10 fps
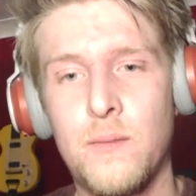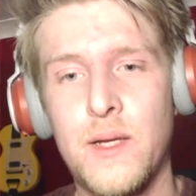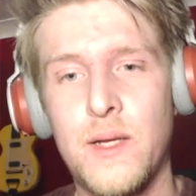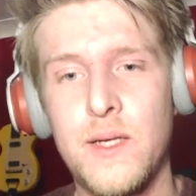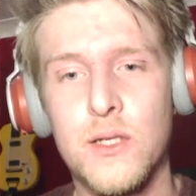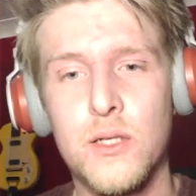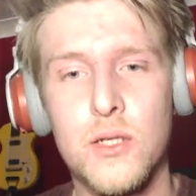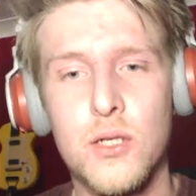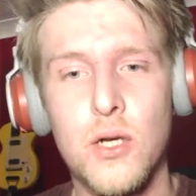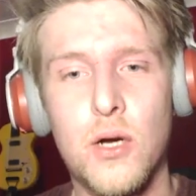please
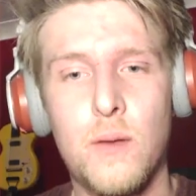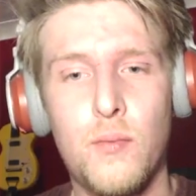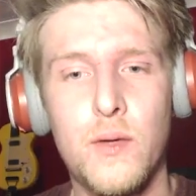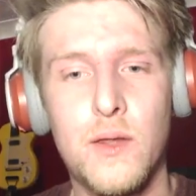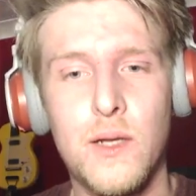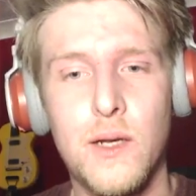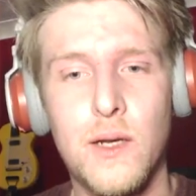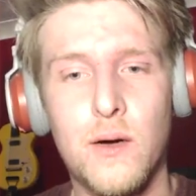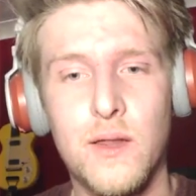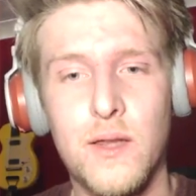stop with the
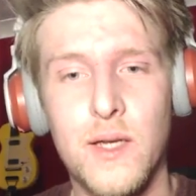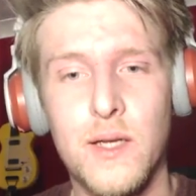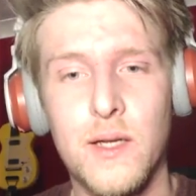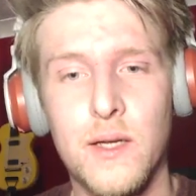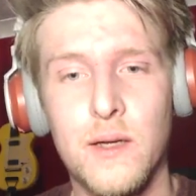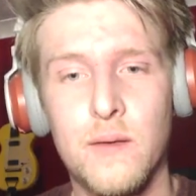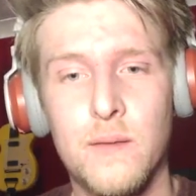light thing?